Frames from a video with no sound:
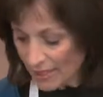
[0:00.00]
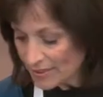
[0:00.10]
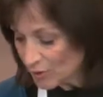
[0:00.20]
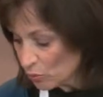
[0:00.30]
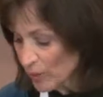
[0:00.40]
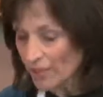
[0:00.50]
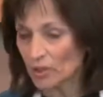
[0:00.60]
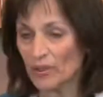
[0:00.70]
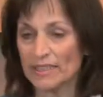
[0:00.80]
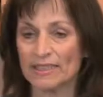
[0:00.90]
So we're
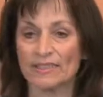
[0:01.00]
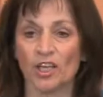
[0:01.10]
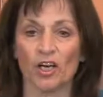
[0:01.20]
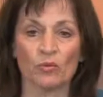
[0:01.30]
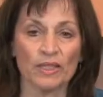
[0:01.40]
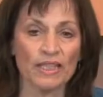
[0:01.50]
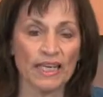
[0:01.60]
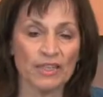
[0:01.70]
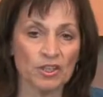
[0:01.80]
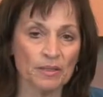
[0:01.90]
going to start with an
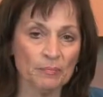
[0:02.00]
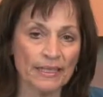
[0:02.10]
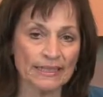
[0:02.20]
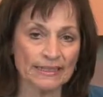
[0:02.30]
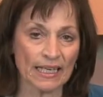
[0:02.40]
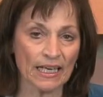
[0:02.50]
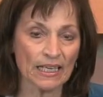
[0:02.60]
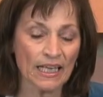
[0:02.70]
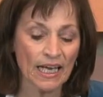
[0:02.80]
Asian pizza.